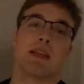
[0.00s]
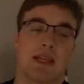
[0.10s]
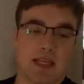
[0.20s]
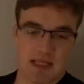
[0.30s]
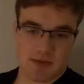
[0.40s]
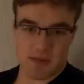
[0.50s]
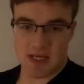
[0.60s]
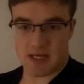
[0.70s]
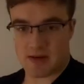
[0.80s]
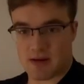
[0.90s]
did get to
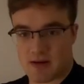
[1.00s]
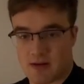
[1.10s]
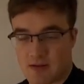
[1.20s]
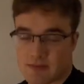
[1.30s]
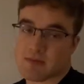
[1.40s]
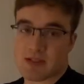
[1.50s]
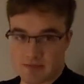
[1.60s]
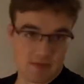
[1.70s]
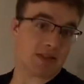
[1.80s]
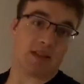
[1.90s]
meet or
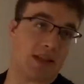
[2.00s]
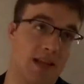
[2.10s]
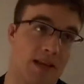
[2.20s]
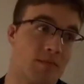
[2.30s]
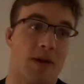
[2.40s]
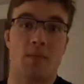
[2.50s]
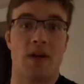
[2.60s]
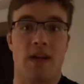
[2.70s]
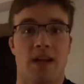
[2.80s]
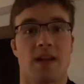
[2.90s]
see my
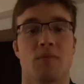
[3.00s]
buddy